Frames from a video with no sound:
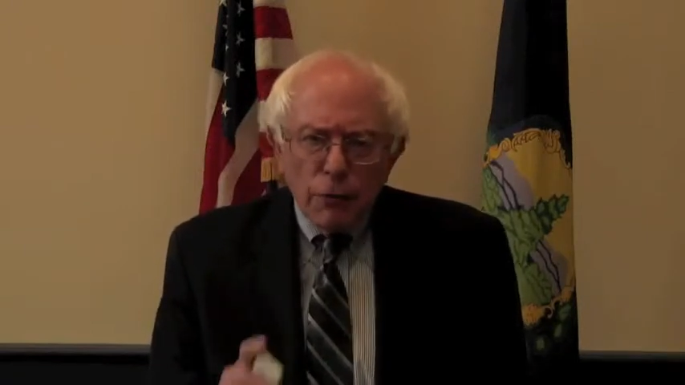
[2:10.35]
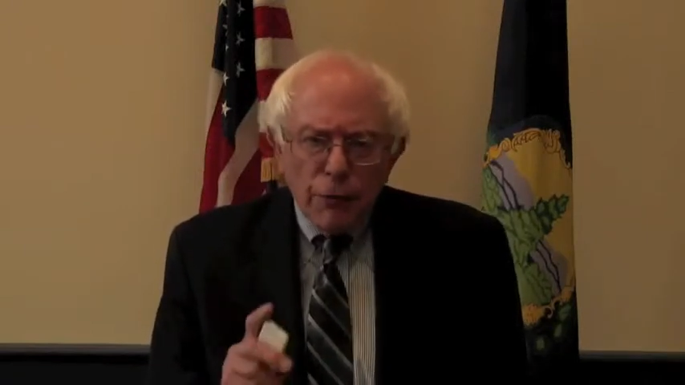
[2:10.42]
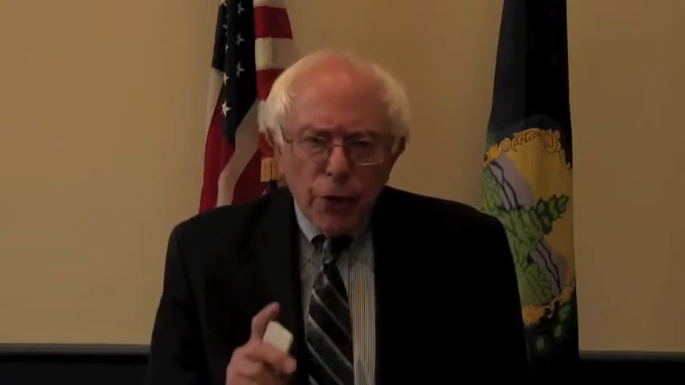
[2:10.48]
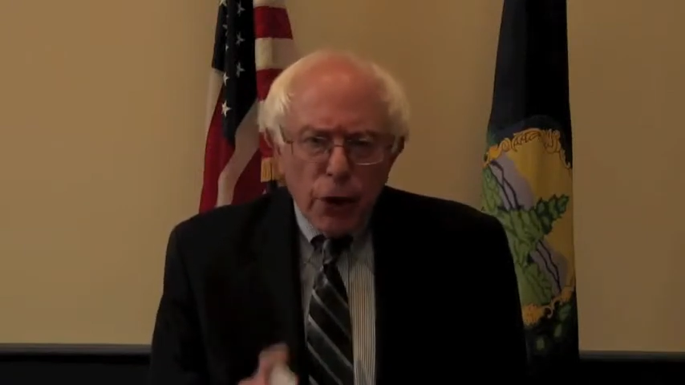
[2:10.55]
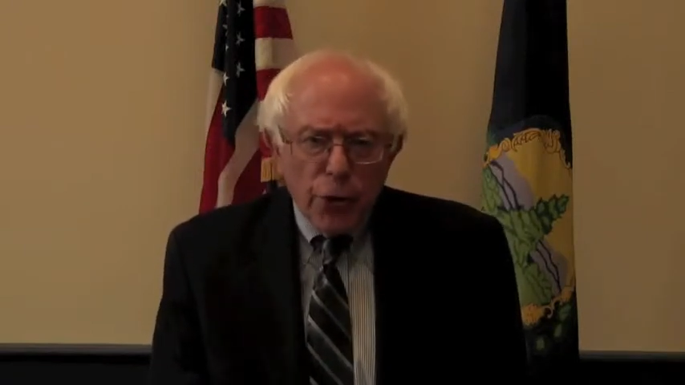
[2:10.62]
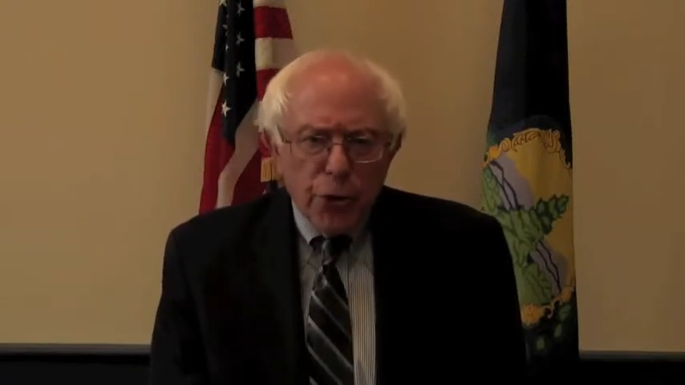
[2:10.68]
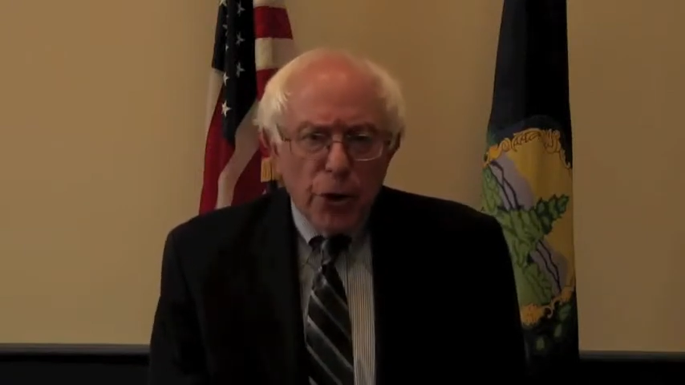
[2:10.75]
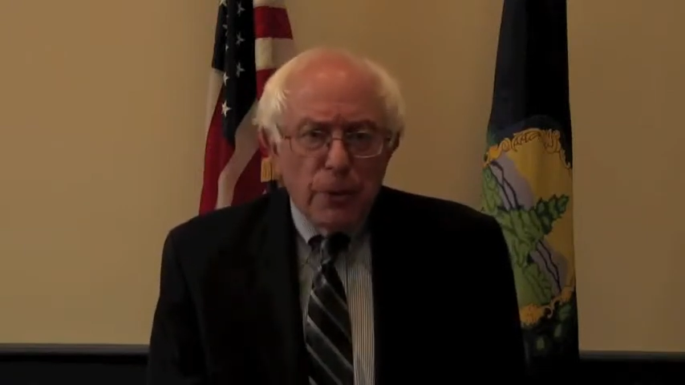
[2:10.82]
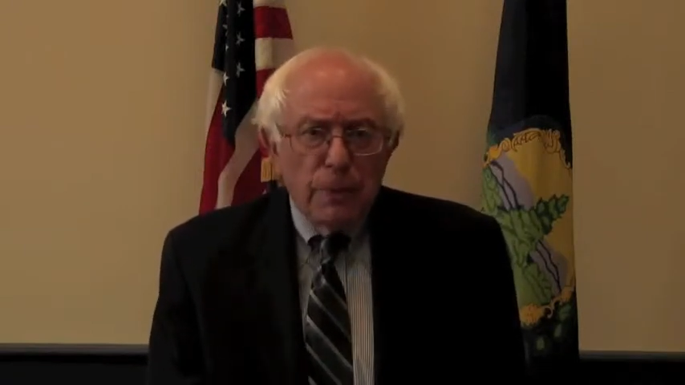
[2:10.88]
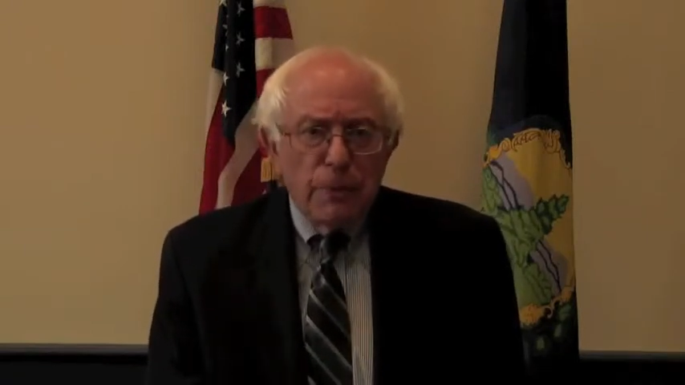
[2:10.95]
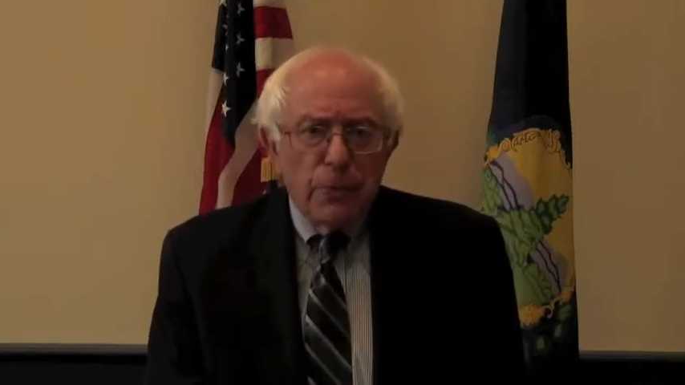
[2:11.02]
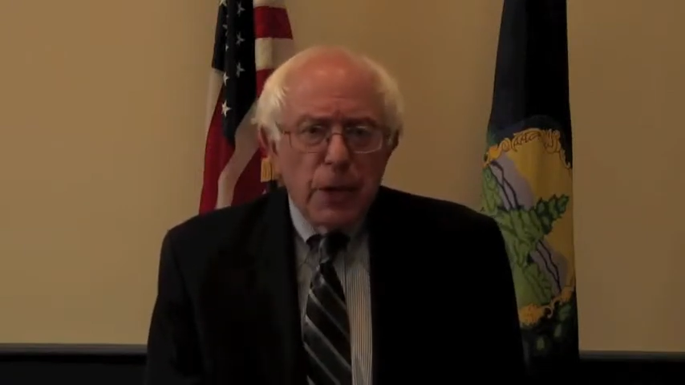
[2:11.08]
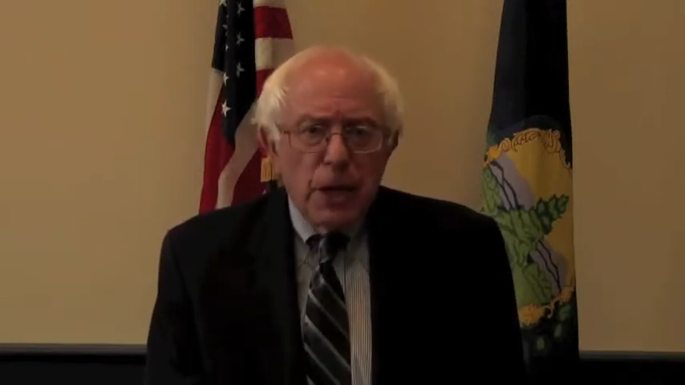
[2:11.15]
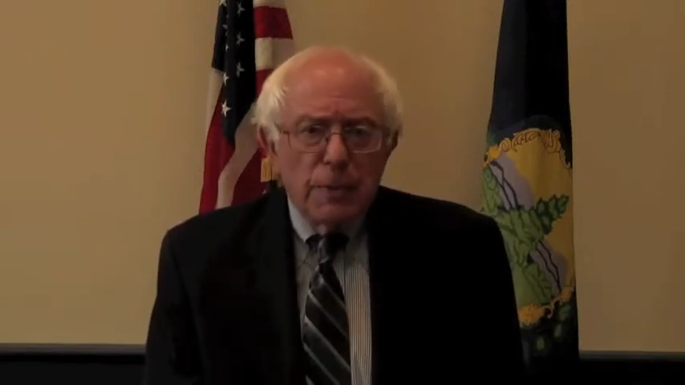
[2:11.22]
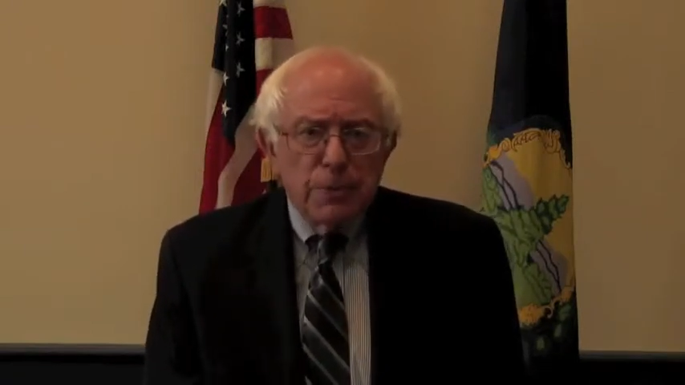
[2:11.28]
Further,
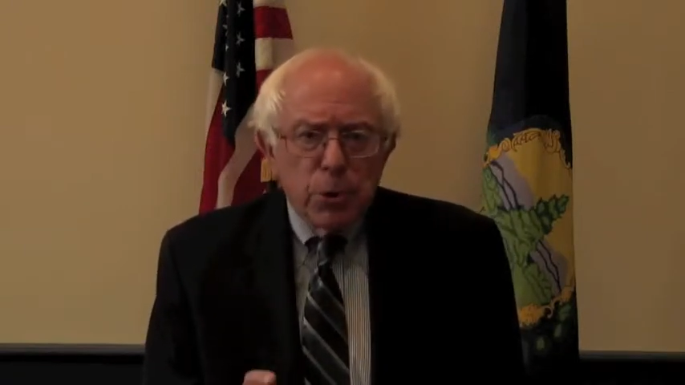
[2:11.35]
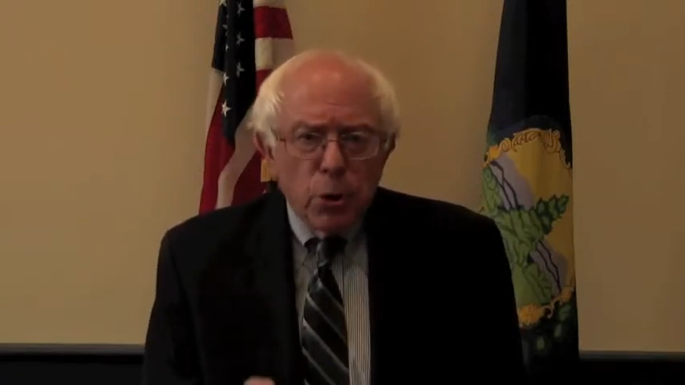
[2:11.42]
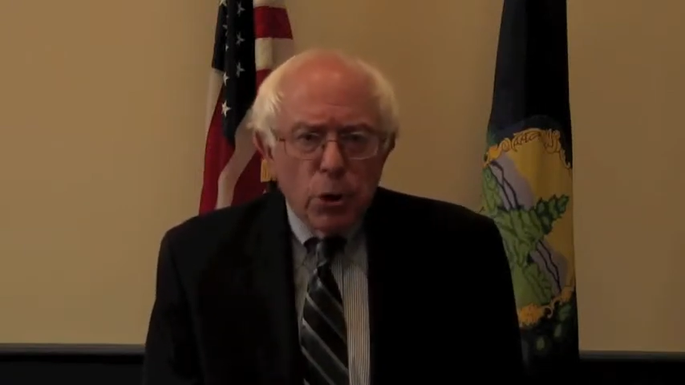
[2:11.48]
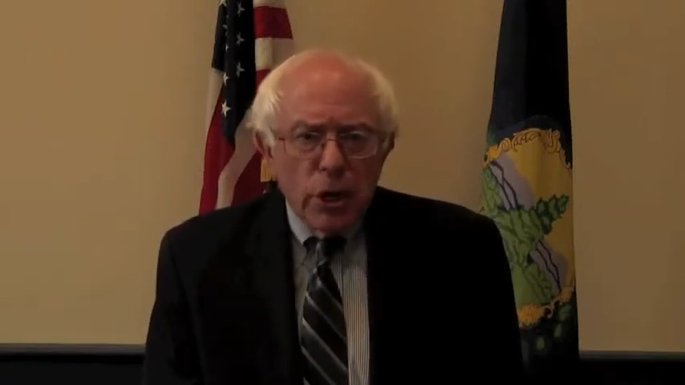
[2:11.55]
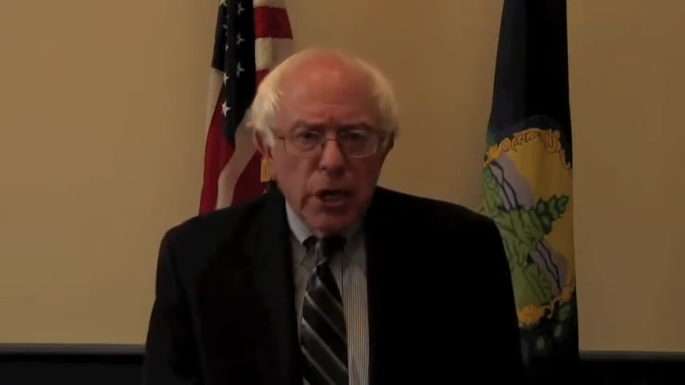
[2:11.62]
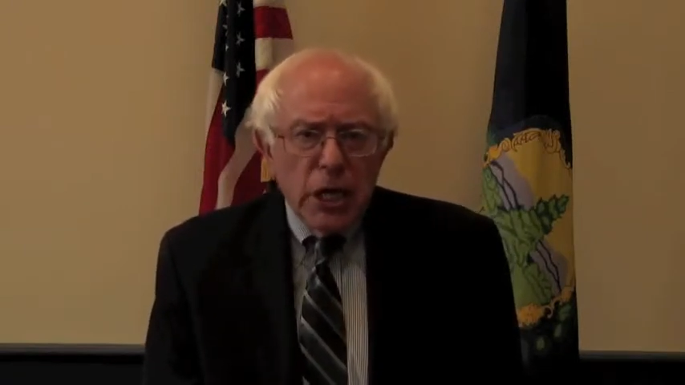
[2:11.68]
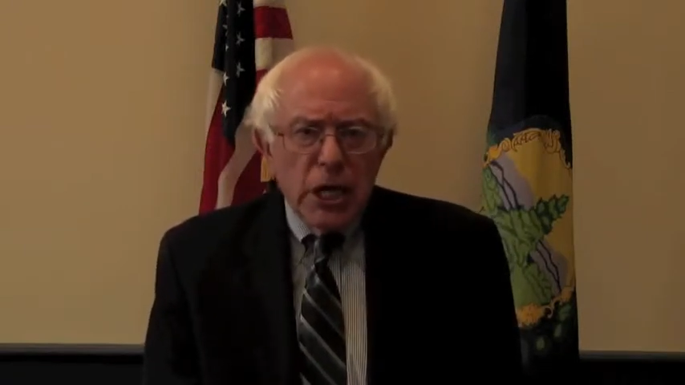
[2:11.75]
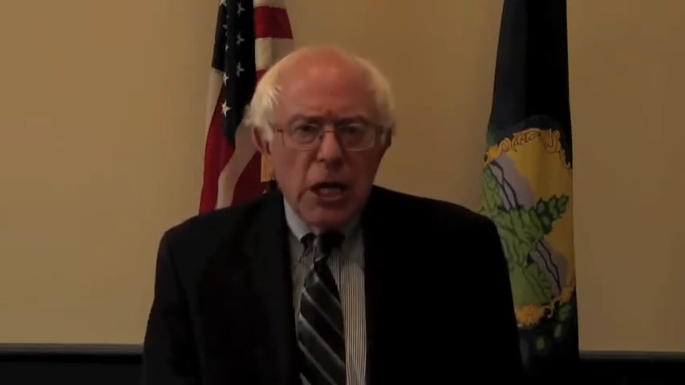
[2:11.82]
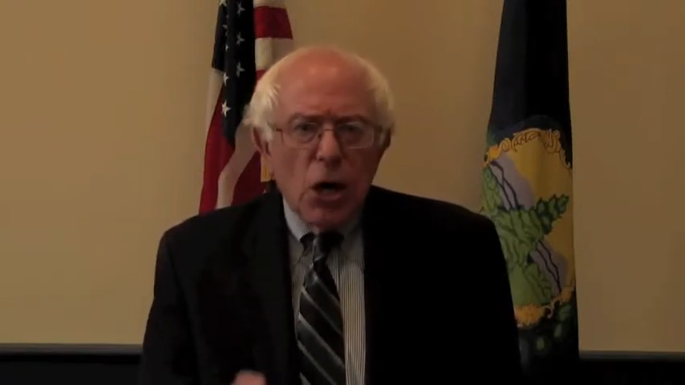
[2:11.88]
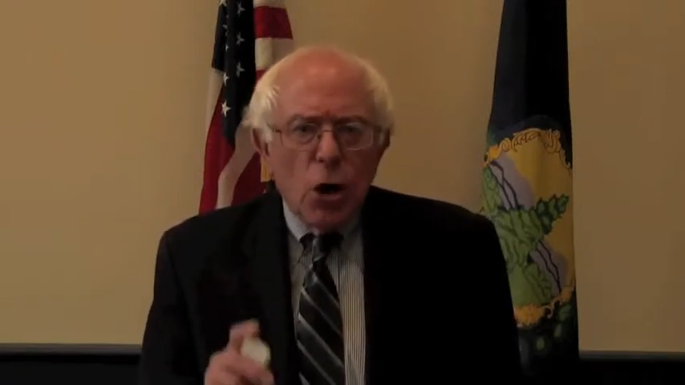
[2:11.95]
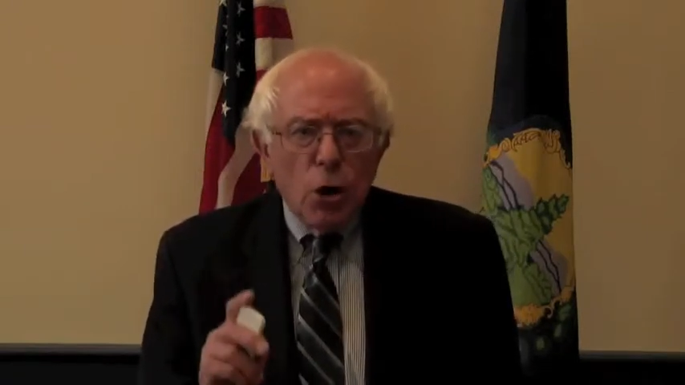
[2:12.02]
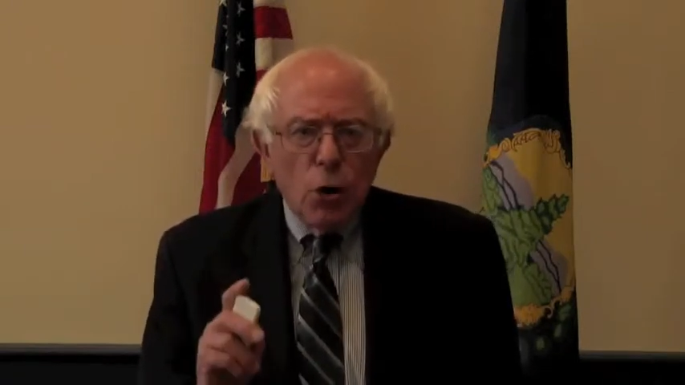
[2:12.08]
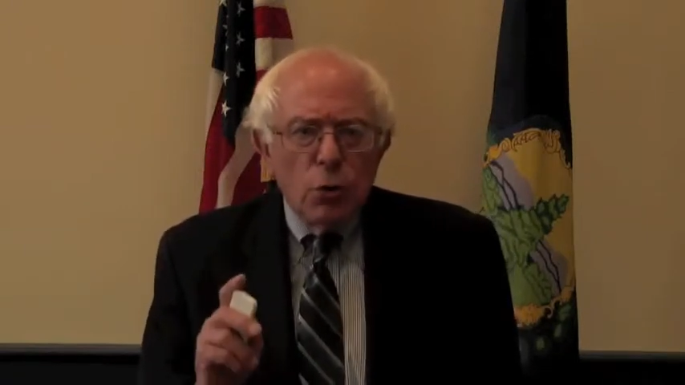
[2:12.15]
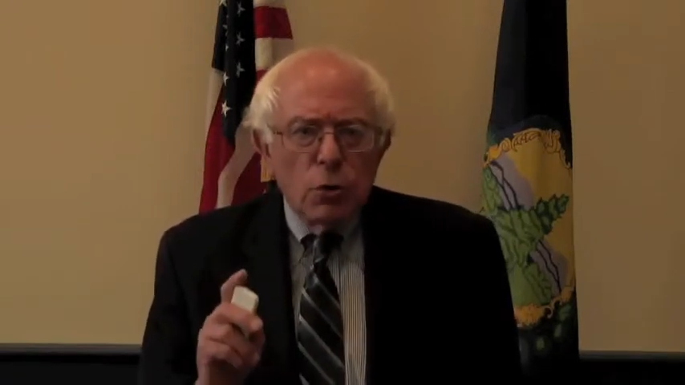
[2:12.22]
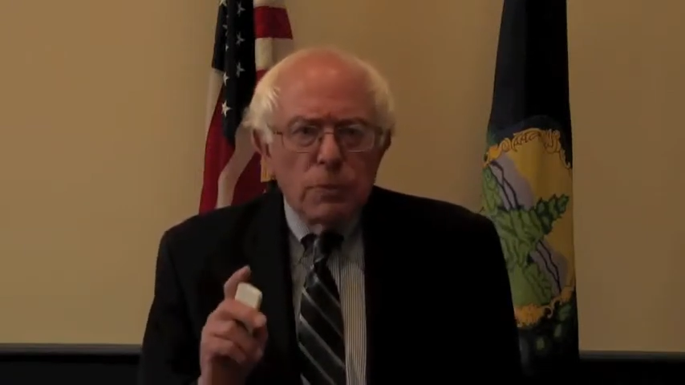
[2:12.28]

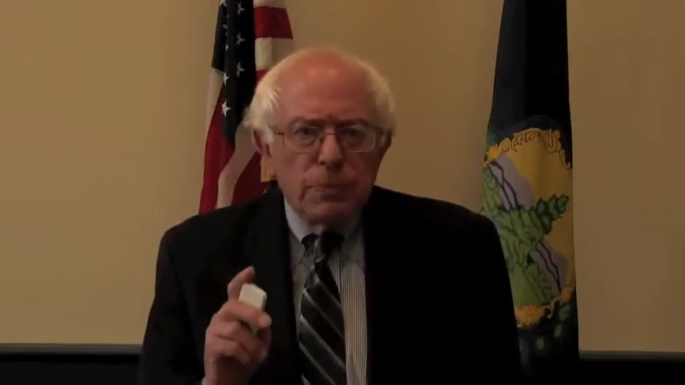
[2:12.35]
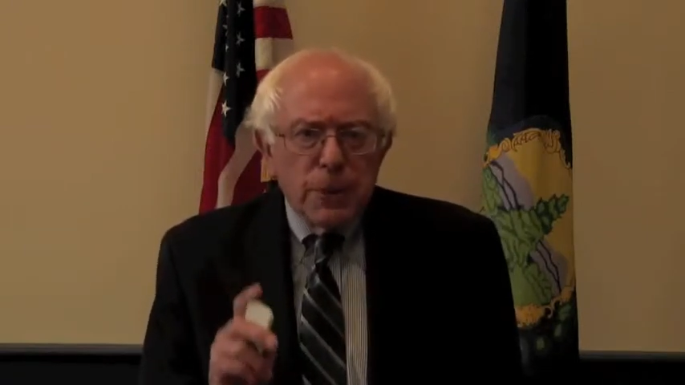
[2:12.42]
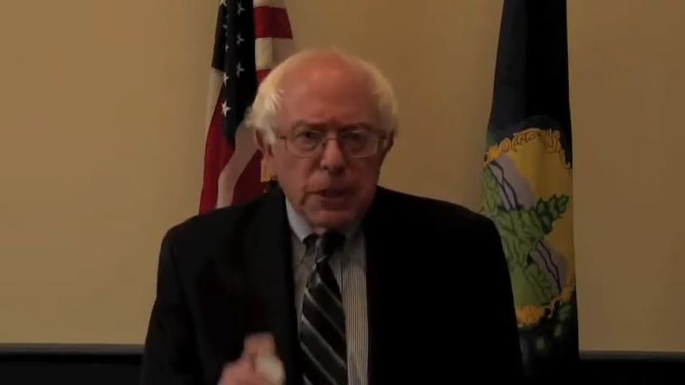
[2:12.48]
employee-owned